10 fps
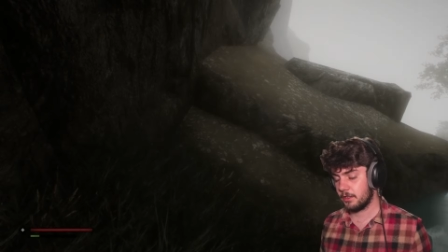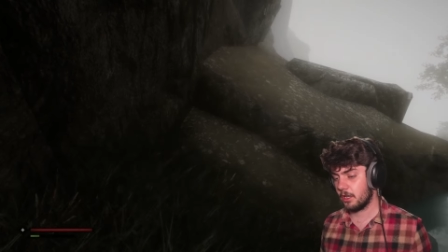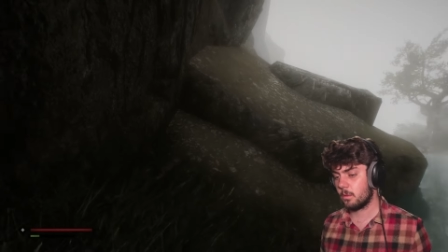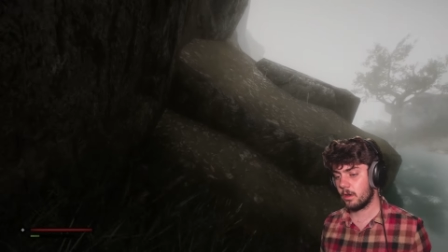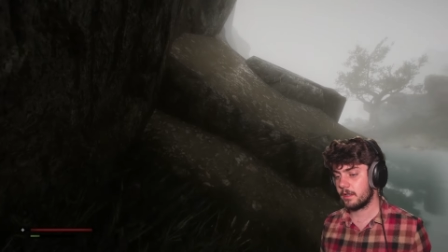
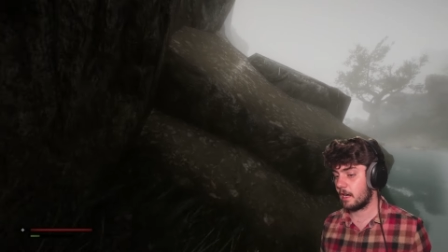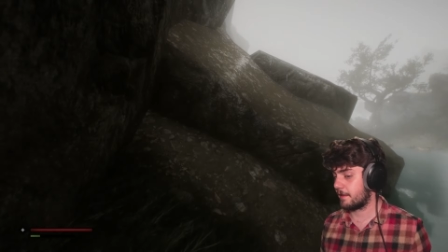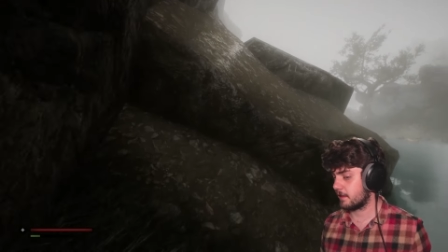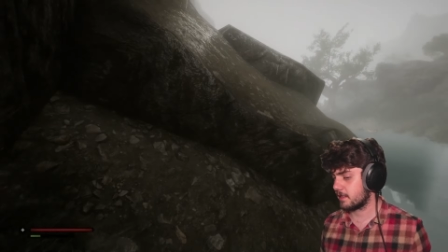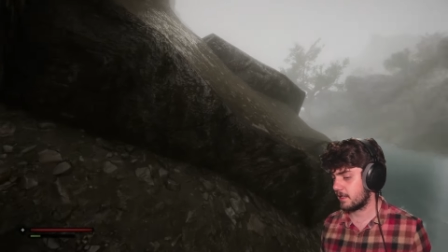know what? I
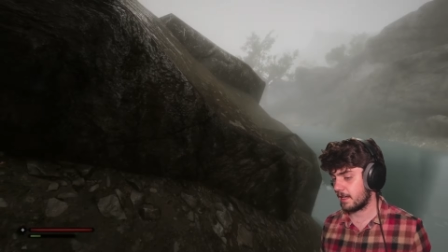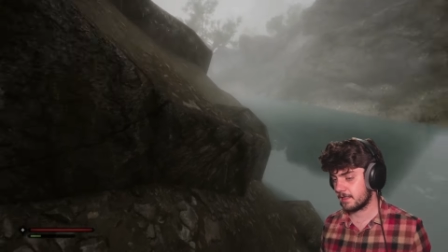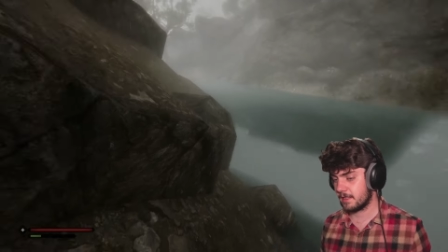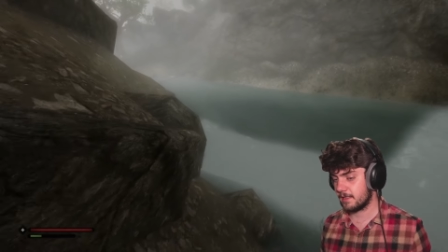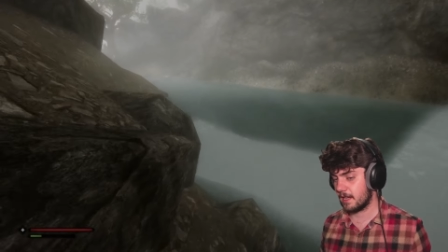think today
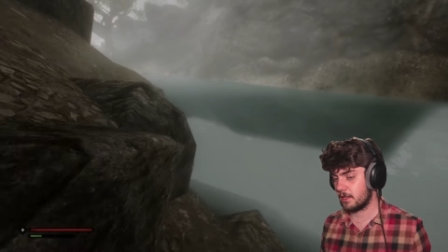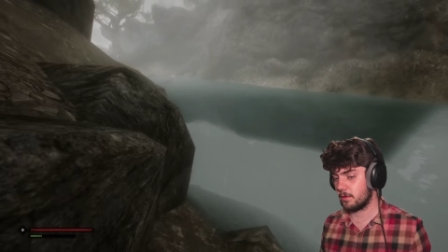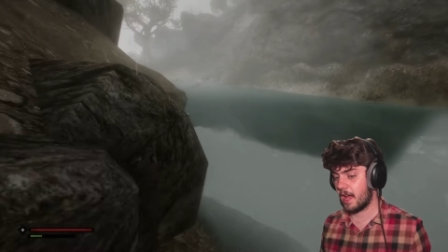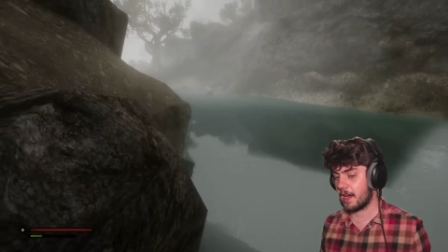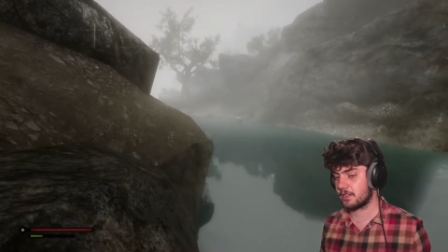is the day that
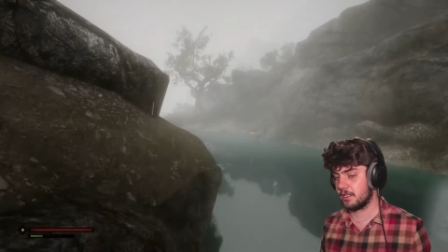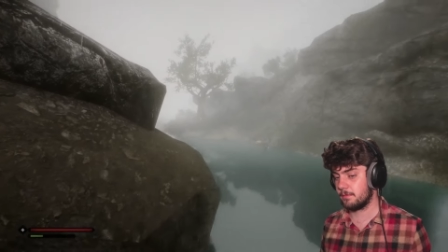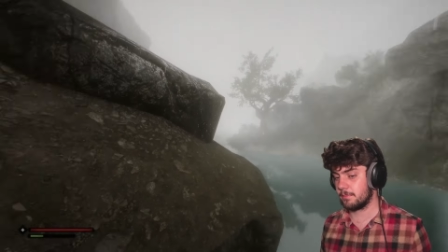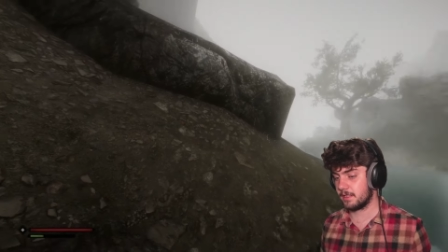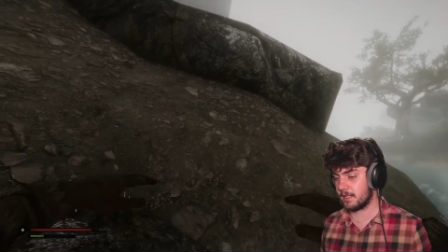we actually
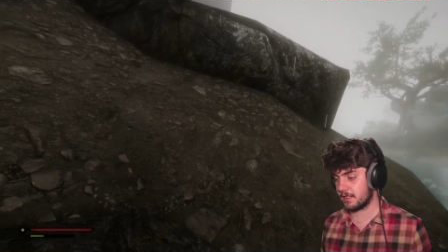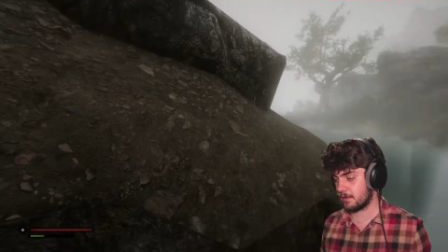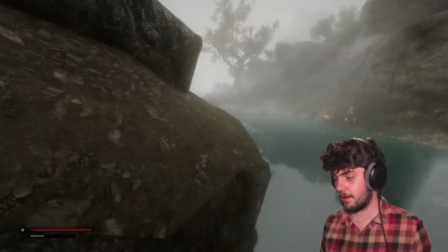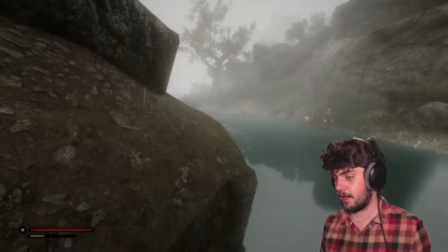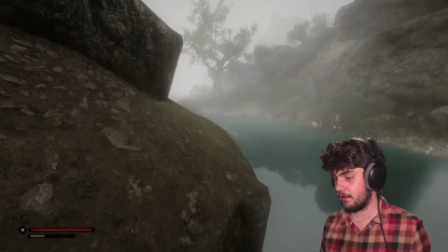
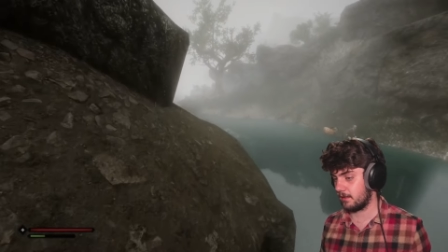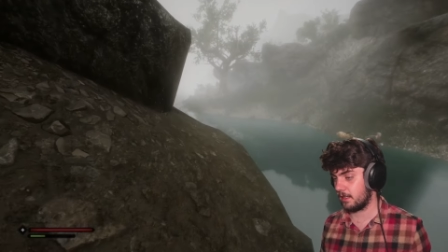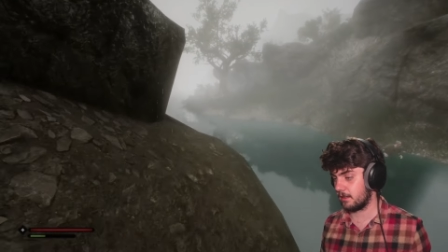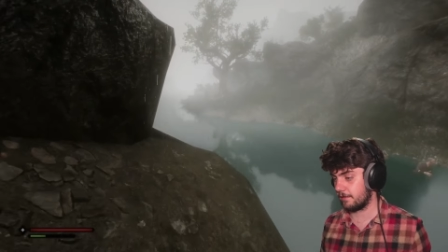participate in the